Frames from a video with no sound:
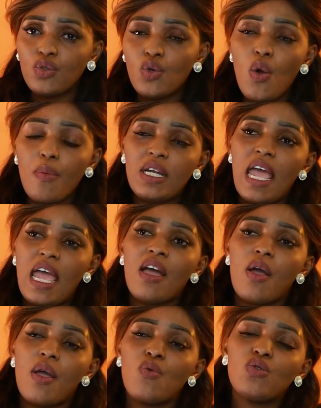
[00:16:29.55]
No, but
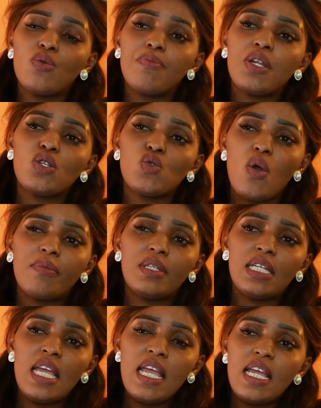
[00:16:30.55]
I want to bring
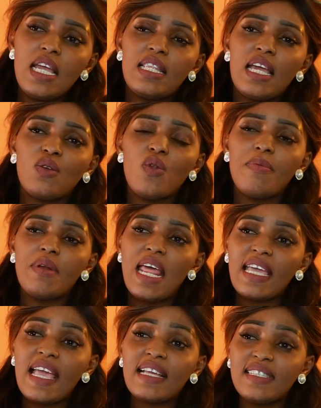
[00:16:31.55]
something that will be
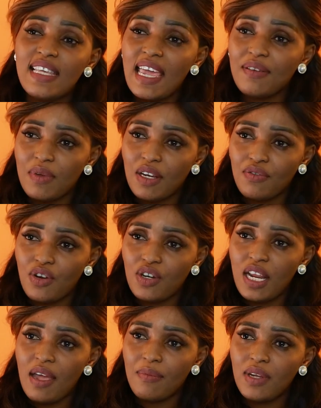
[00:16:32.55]
like excitement for
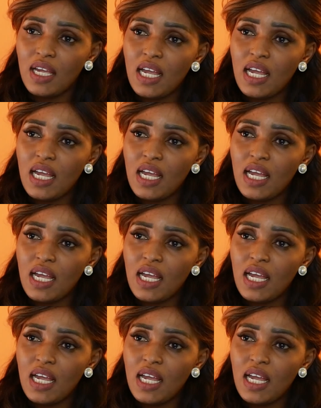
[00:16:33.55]
them.